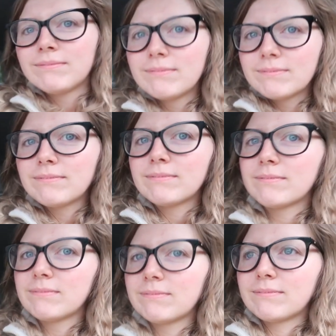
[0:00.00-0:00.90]

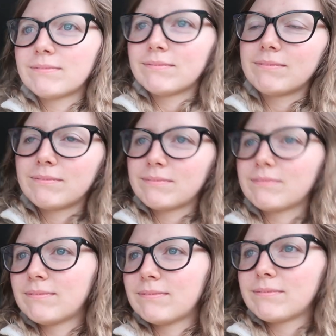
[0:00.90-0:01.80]

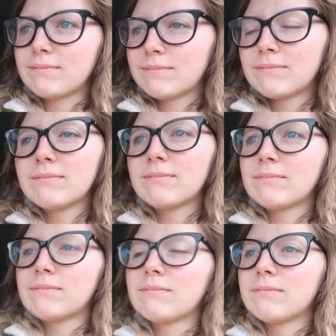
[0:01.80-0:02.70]

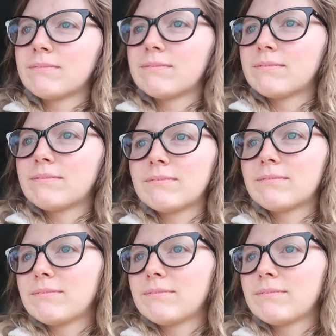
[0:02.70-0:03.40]
The person shown says nothing.